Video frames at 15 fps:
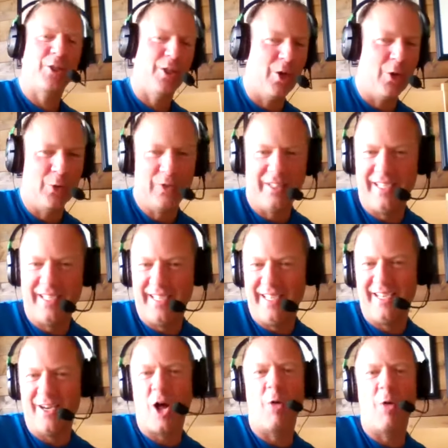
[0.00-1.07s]

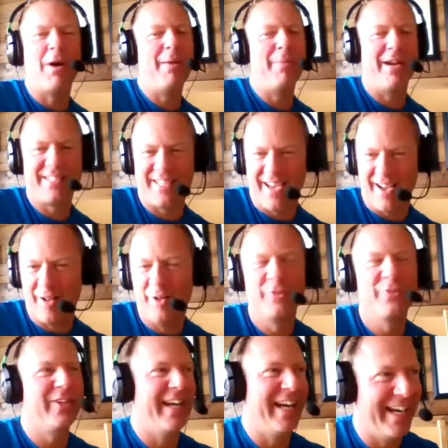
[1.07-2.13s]
Lonely, All by Myself.
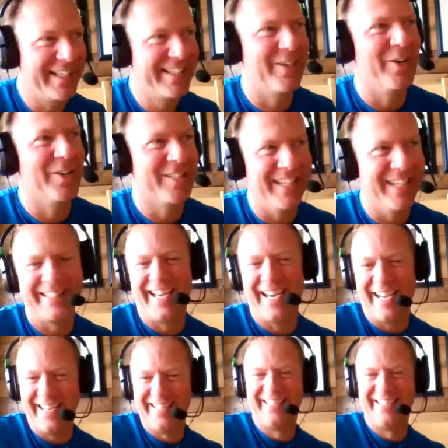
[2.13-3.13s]
Yeah, songs like that.